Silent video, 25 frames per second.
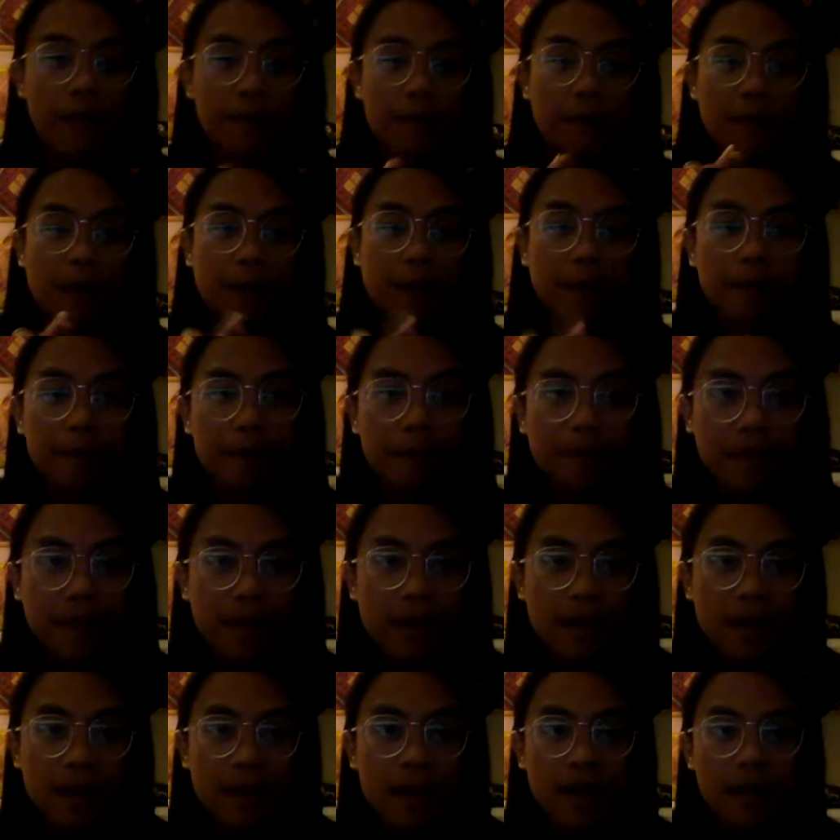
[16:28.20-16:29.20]
me.
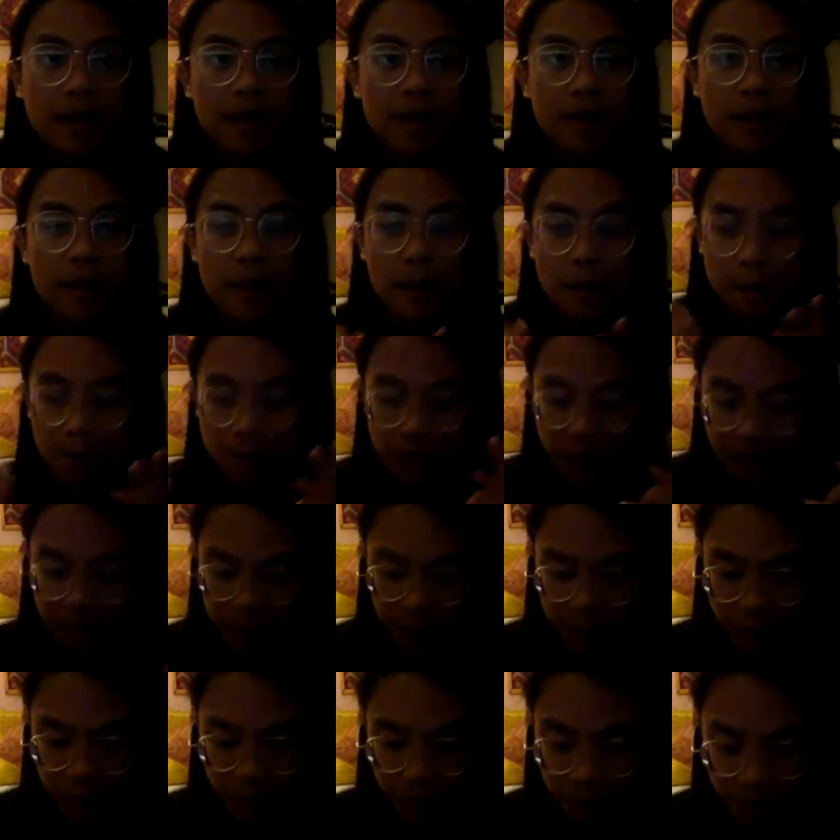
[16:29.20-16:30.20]
So being
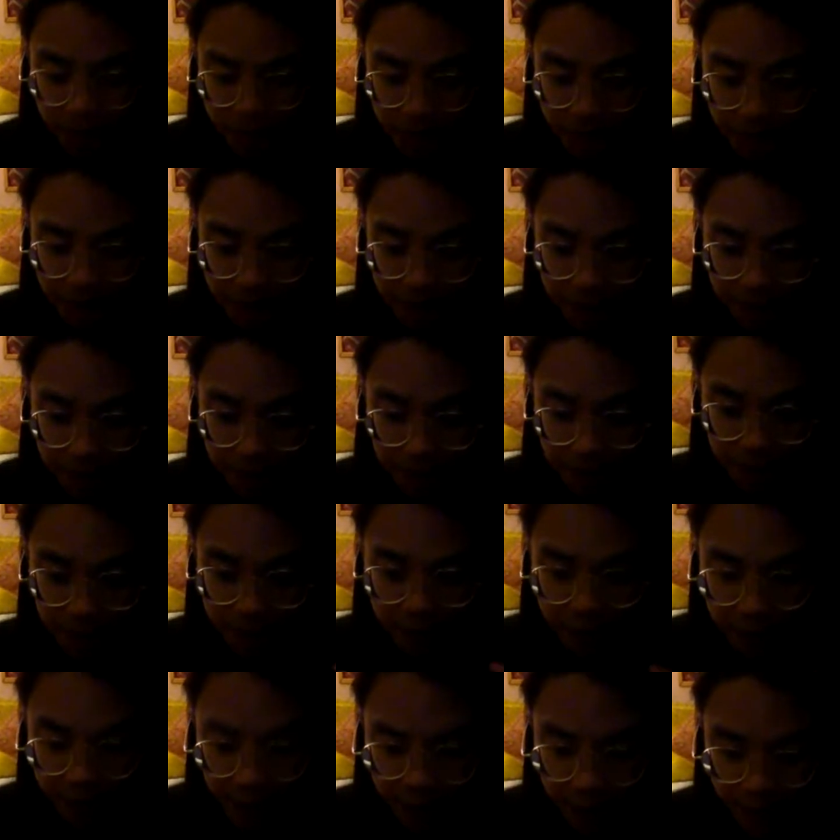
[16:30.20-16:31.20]
sorry
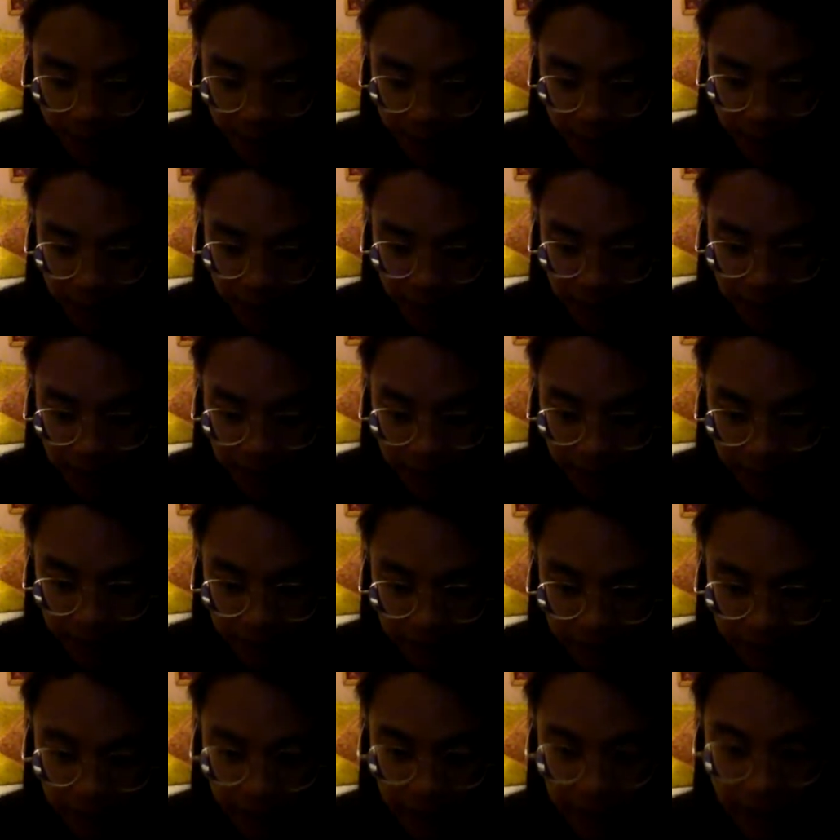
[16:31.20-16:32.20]
internally
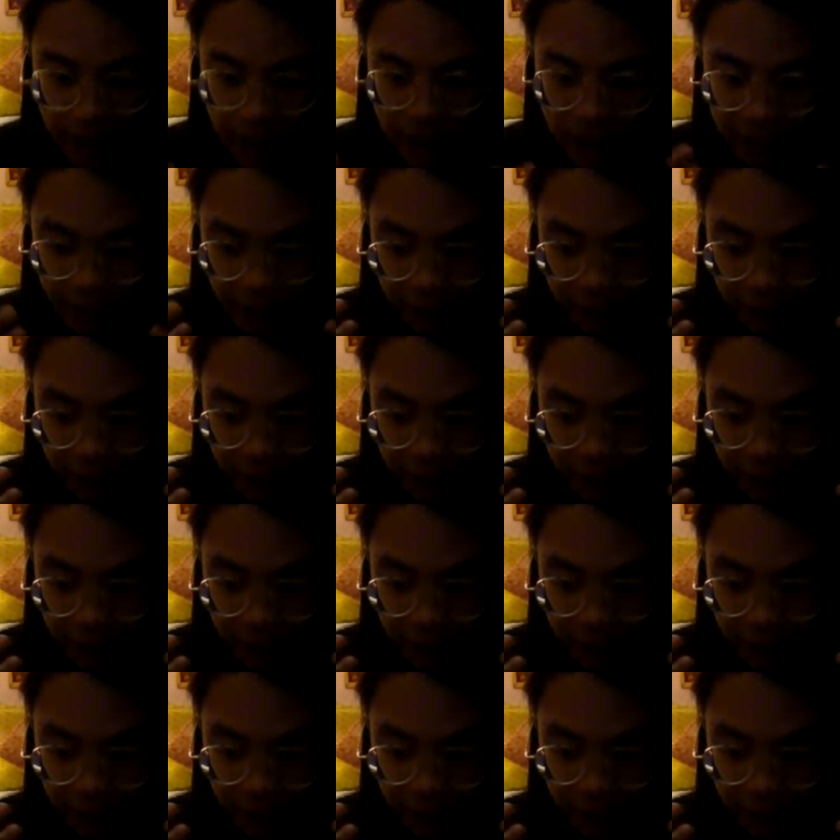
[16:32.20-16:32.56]
and